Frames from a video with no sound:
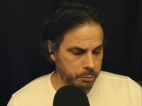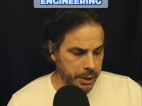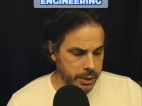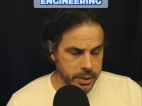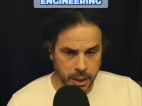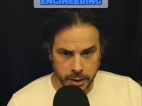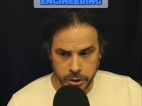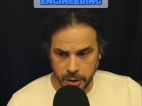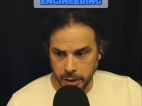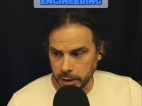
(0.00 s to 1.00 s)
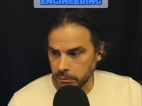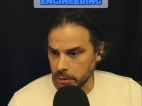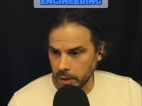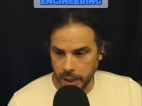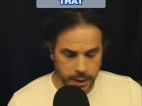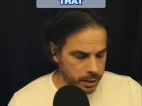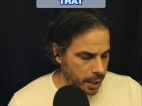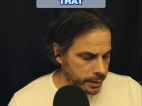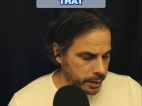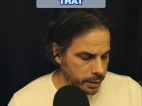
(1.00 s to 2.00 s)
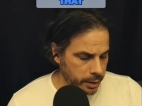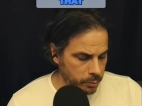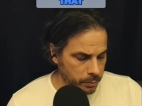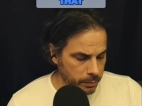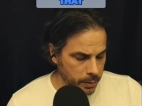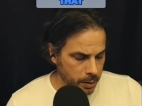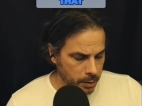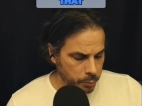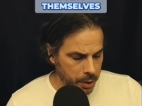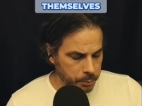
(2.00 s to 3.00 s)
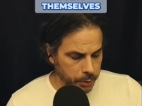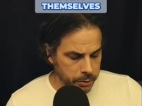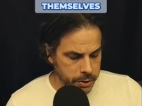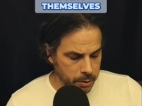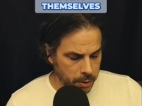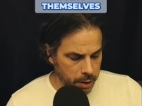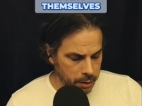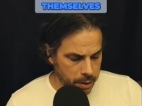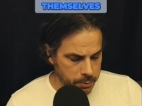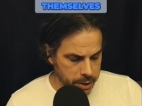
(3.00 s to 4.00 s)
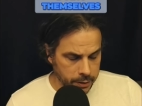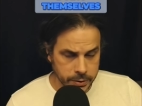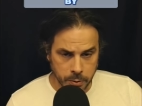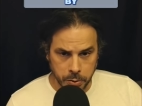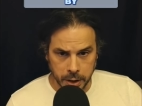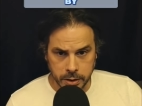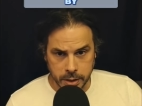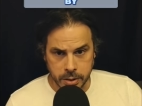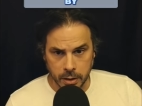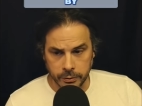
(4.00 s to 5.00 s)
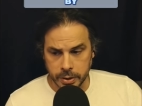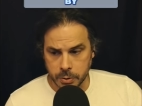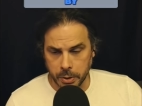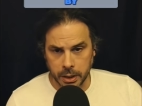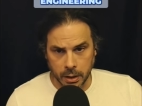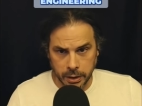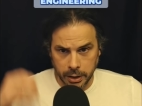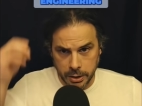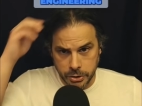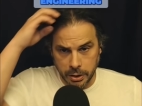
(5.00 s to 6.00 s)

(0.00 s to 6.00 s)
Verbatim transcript: but it's not engineering. And I think that people are doing themselves a big disservice by calling it